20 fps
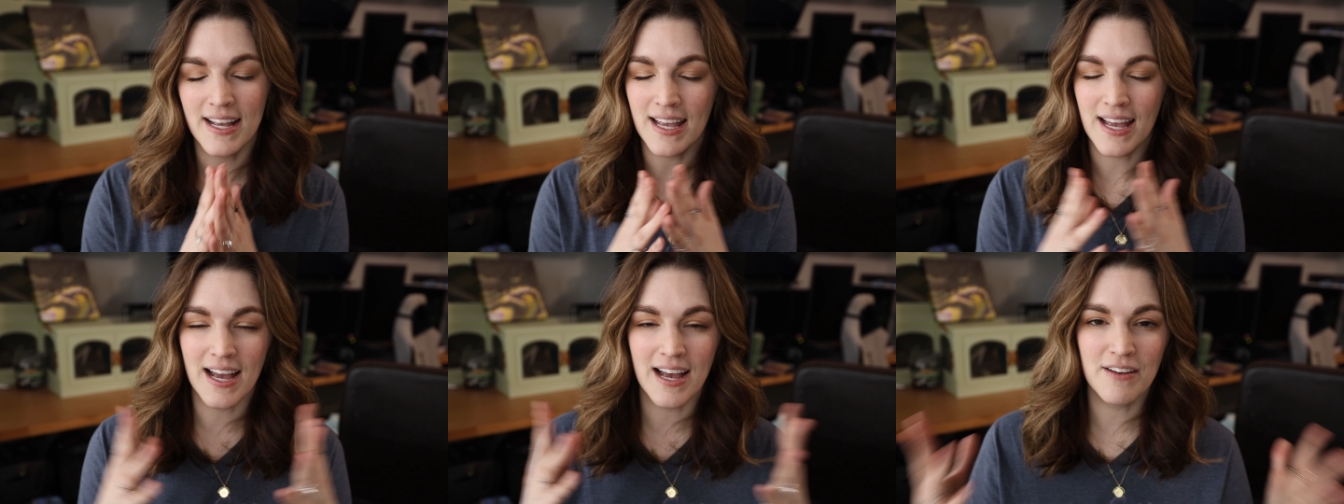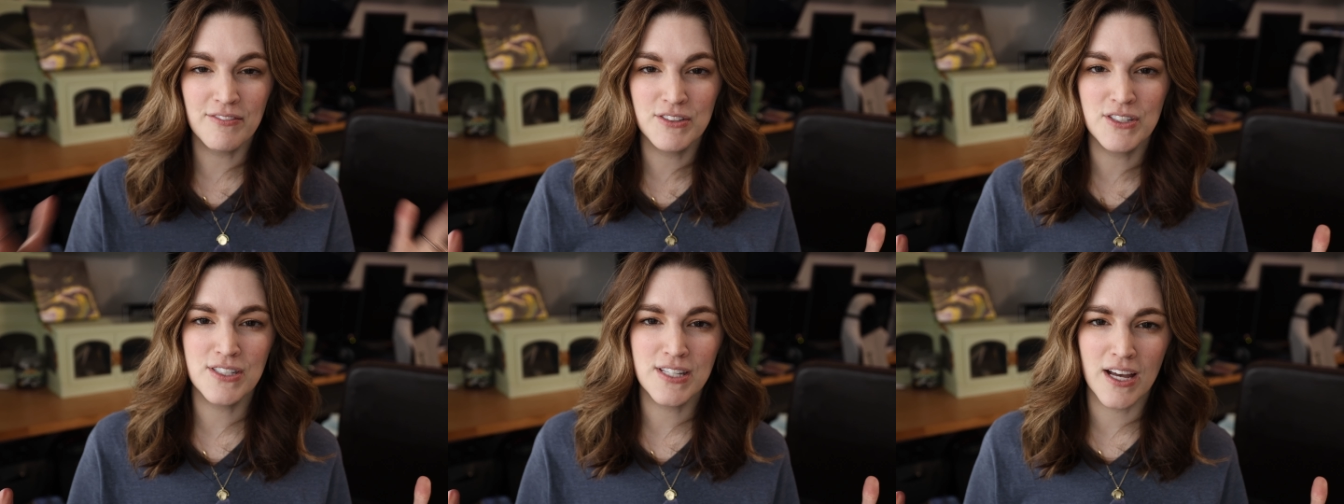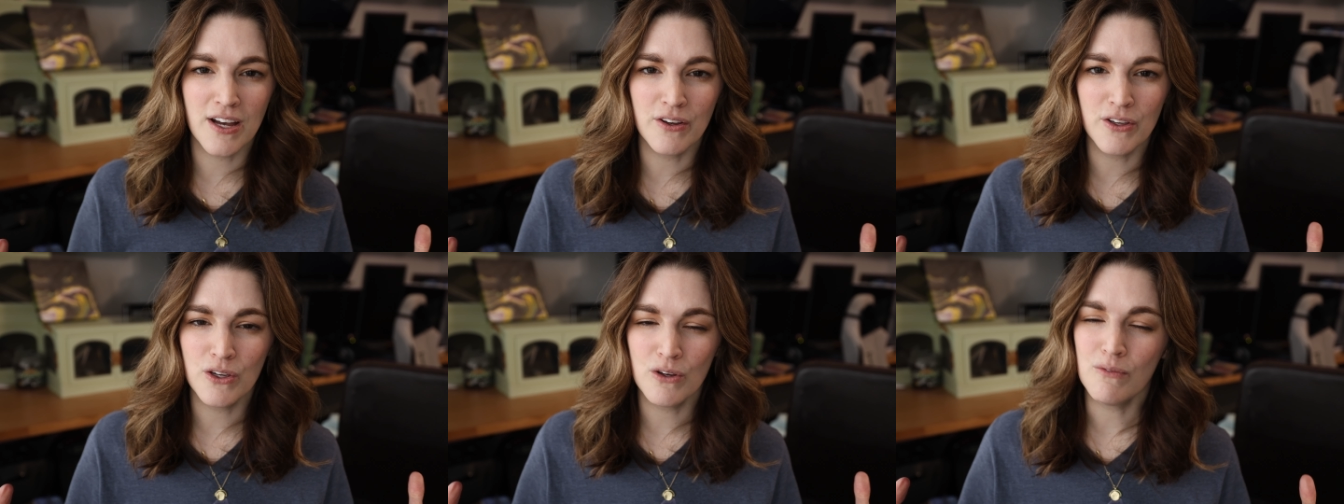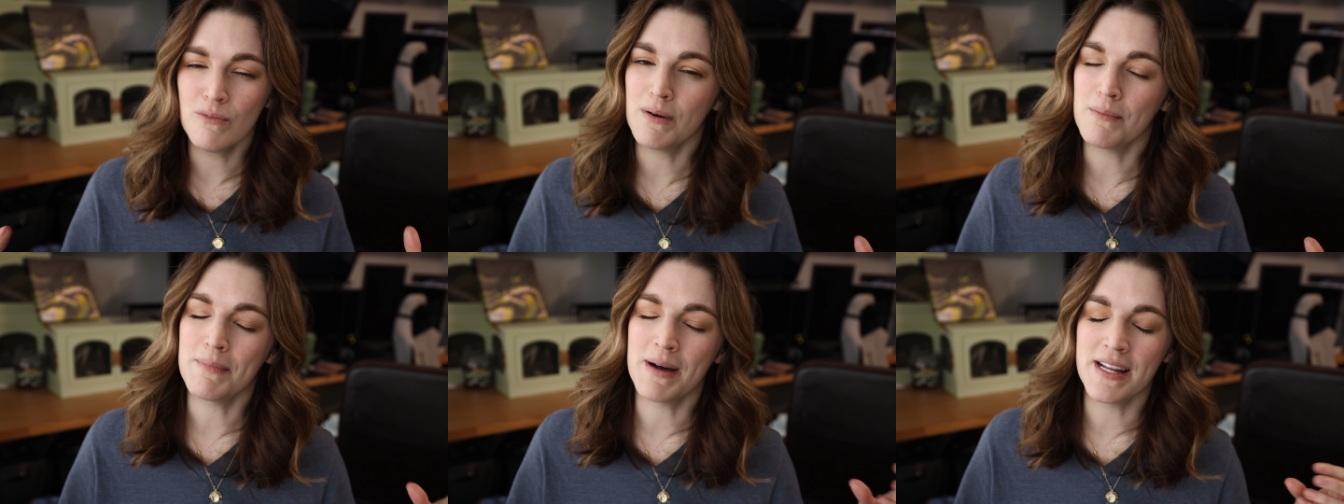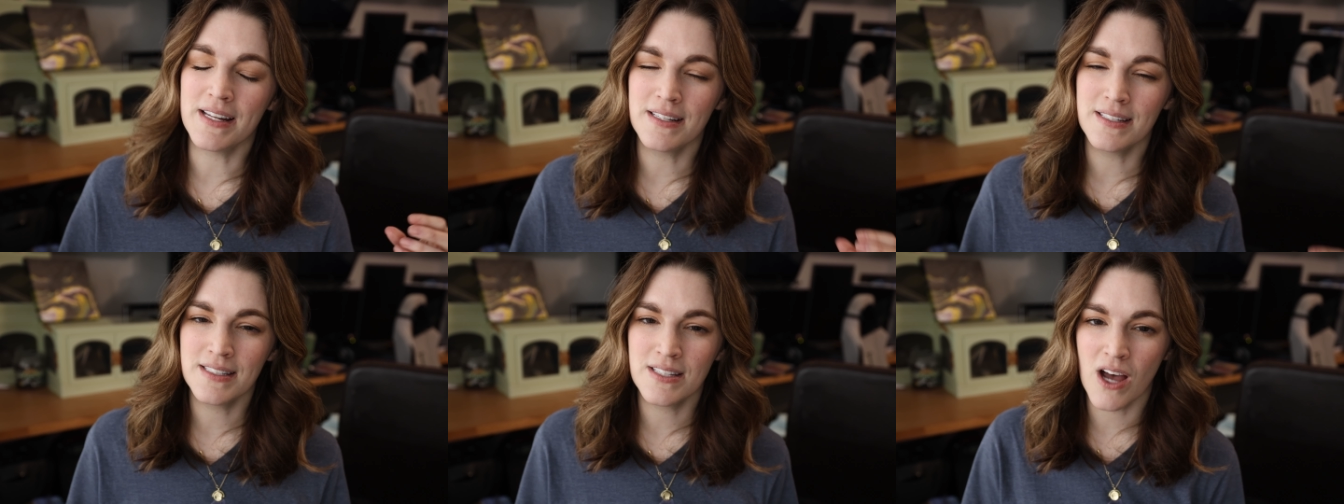I have to tell you what
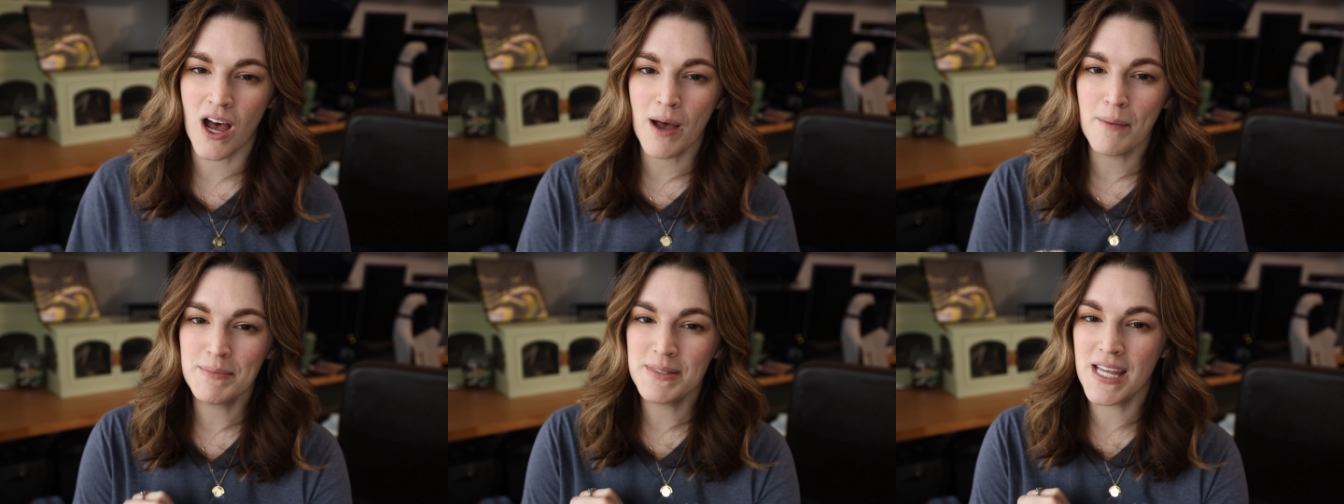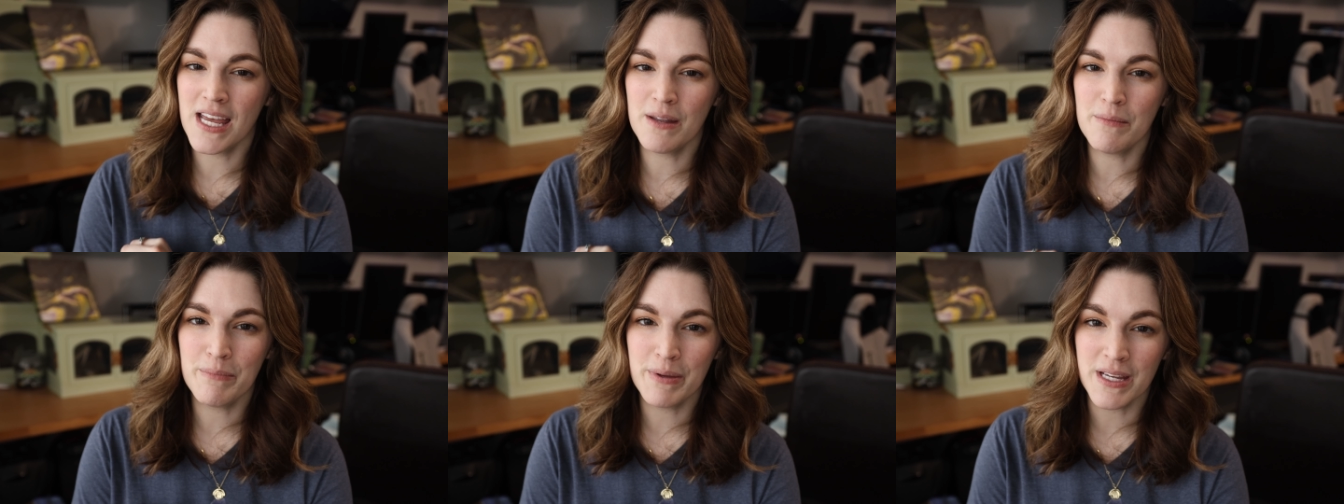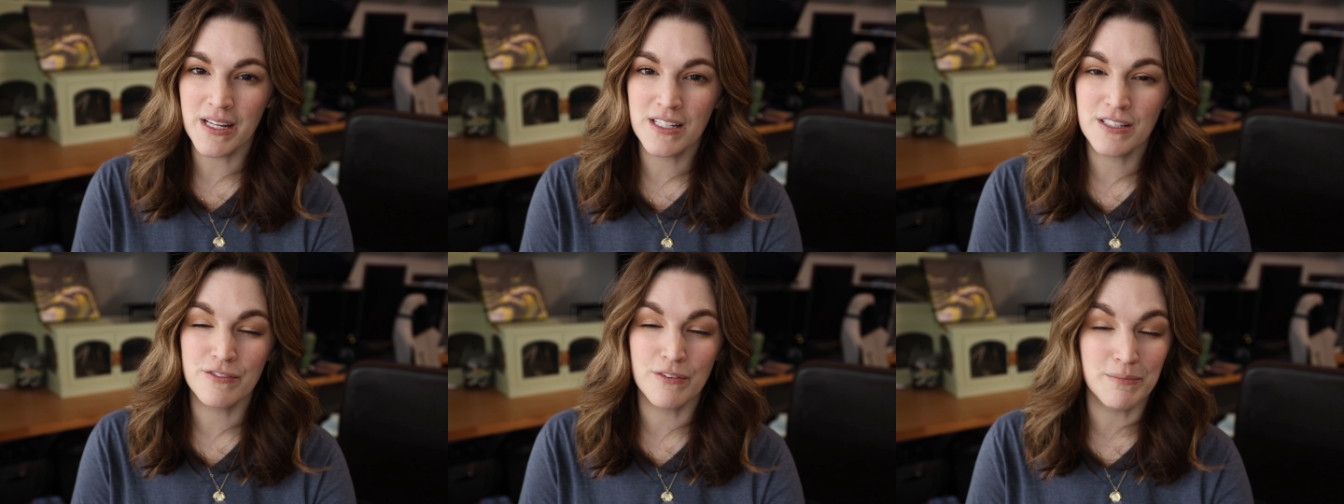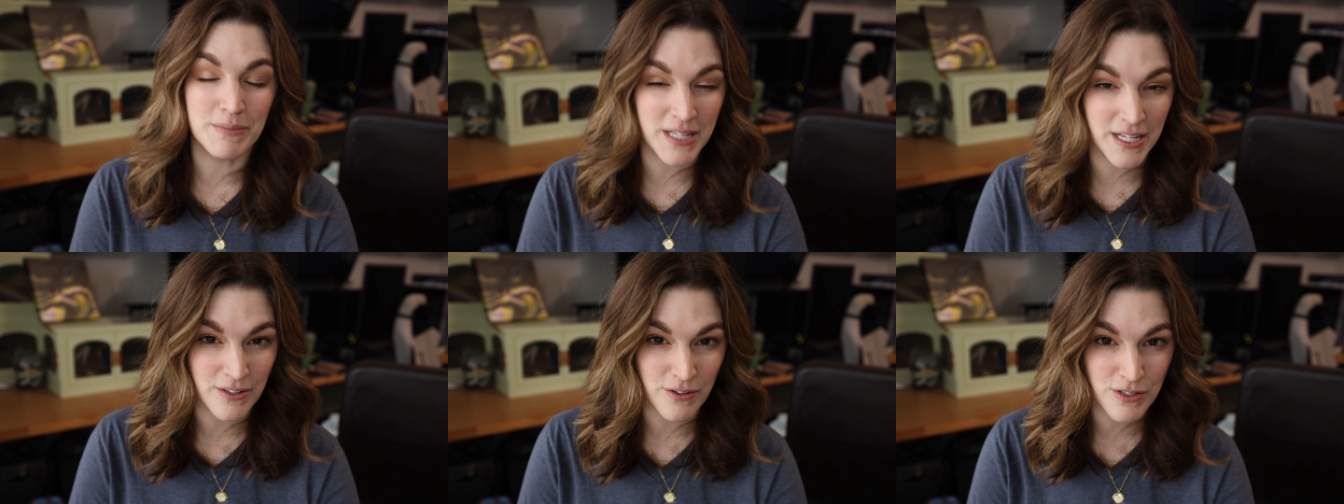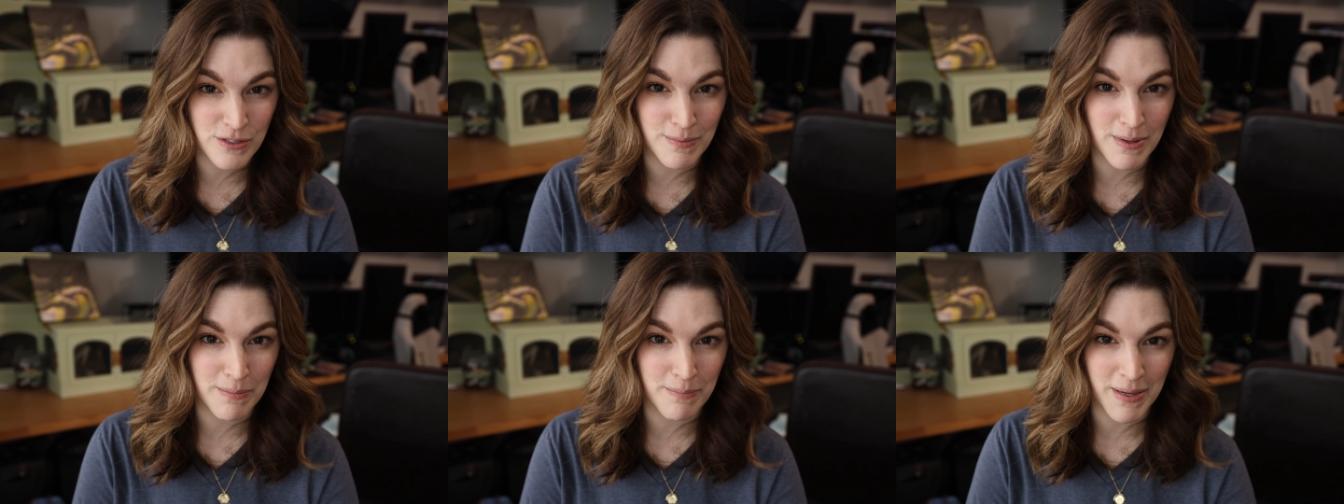my top 10 picks from
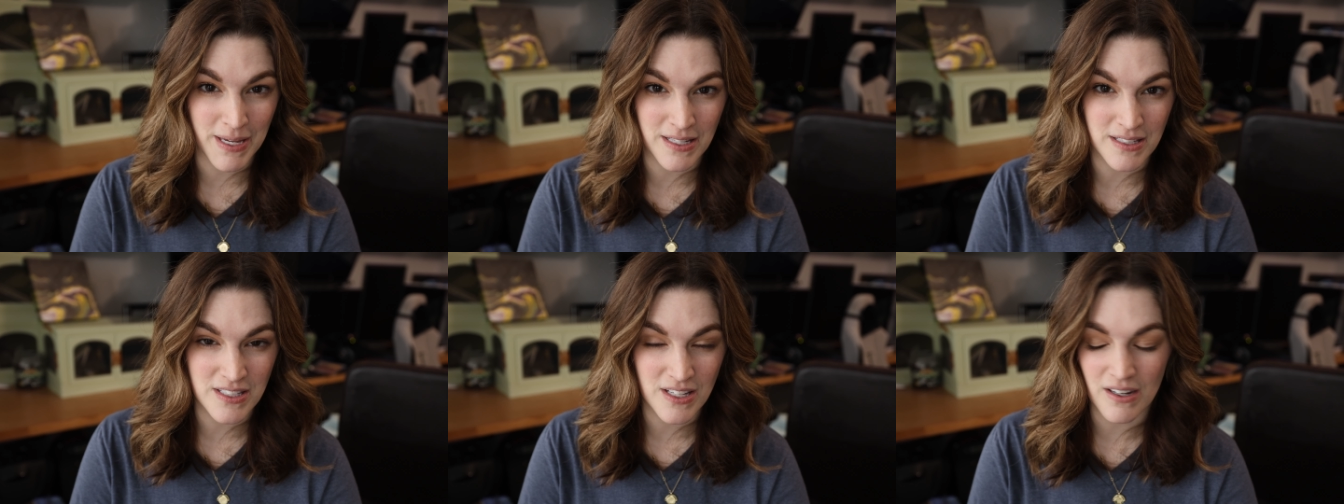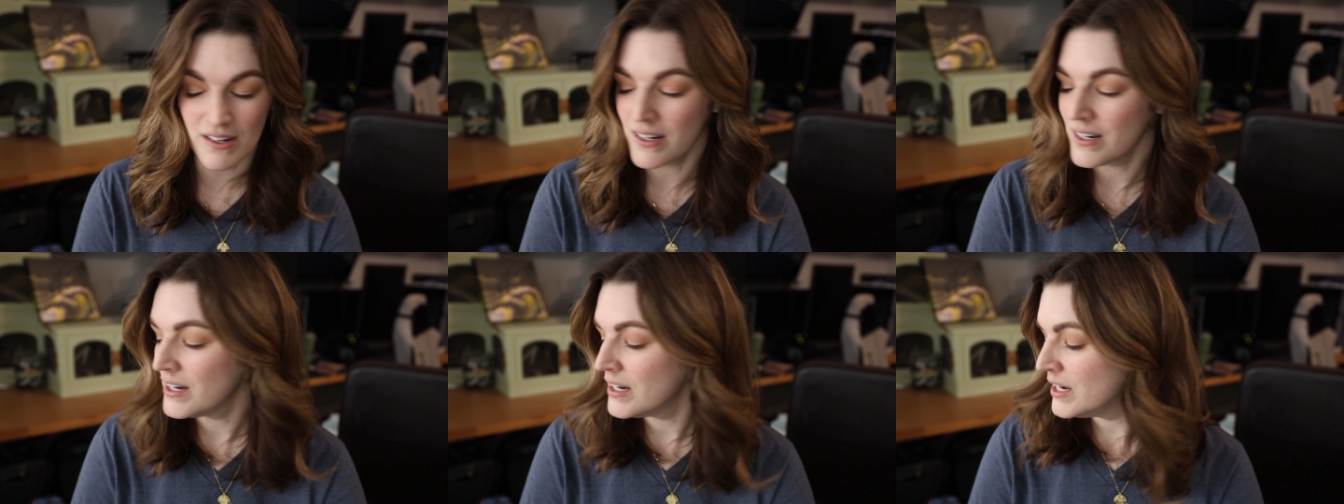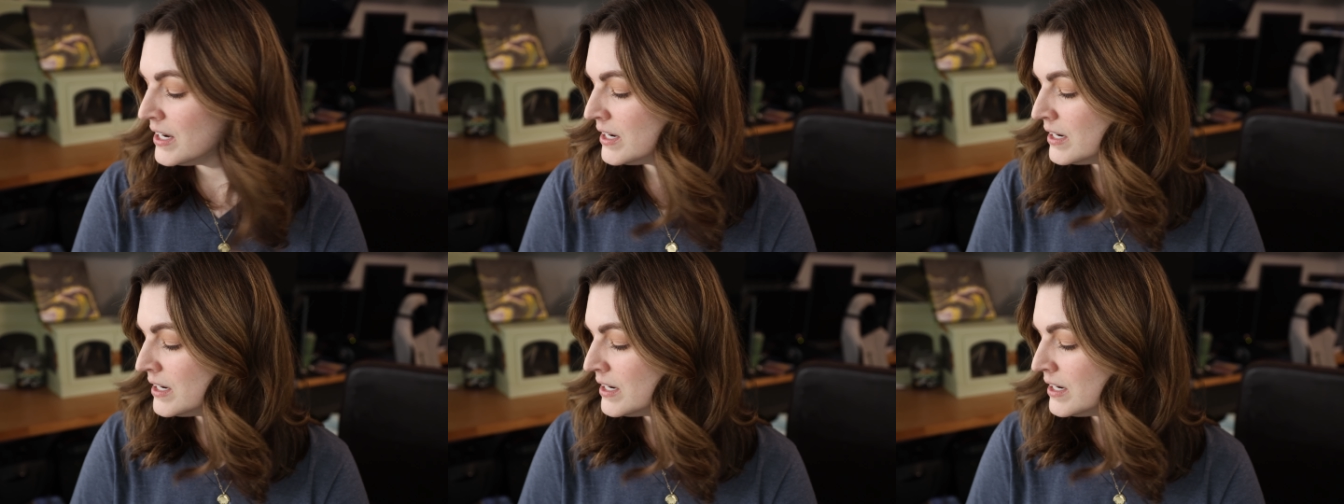Daniel Smith paints are.